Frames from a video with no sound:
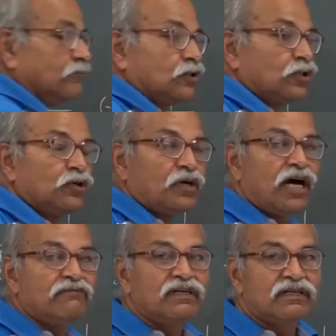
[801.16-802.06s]
So,
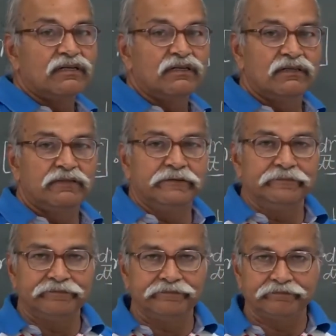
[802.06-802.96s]
our
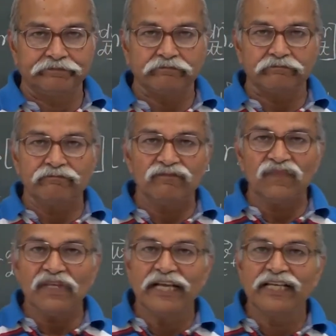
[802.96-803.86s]

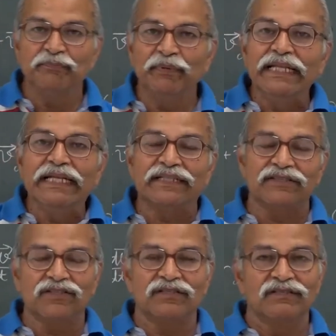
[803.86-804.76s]

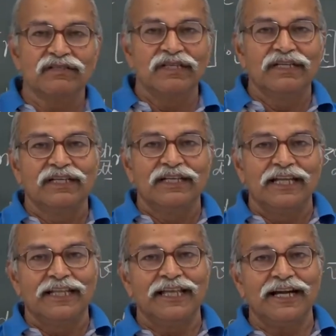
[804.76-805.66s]
experience
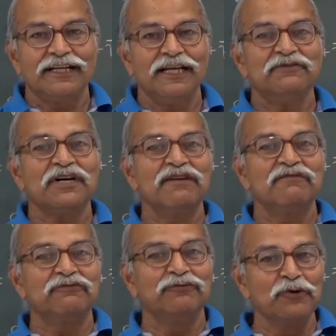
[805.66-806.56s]
that if I have
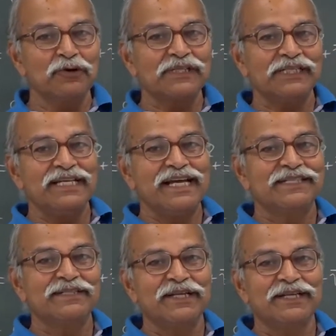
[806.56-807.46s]
a force in x
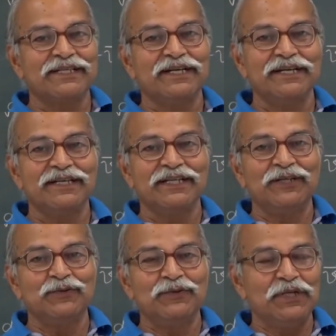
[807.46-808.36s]
direction,
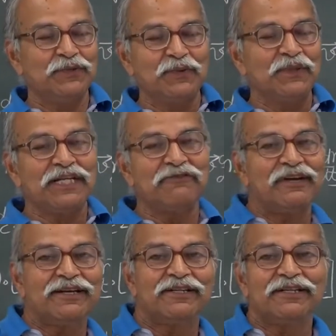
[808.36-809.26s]
it will not
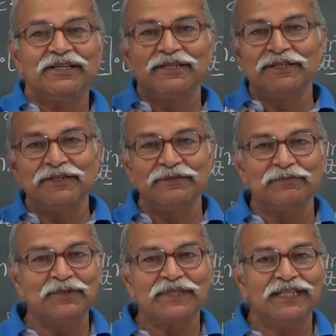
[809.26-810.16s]
affect
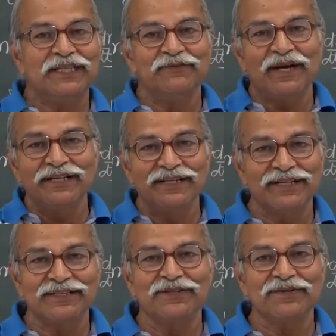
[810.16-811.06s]
motion in y
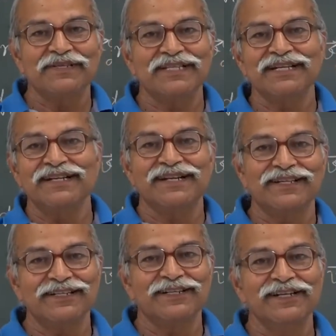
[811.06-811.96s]
direction or z
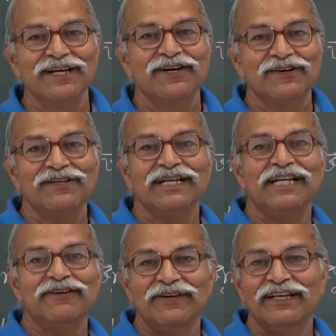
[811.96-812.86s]
direction or
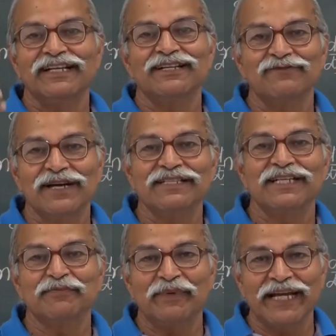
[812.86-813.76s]
anywhere in
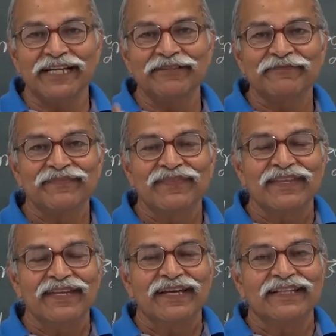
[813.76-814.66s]
yz plane,
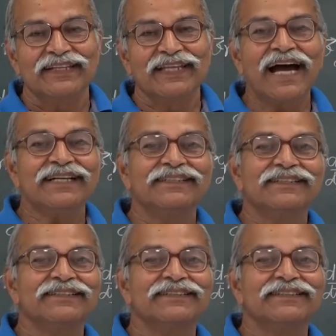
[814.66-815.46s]
that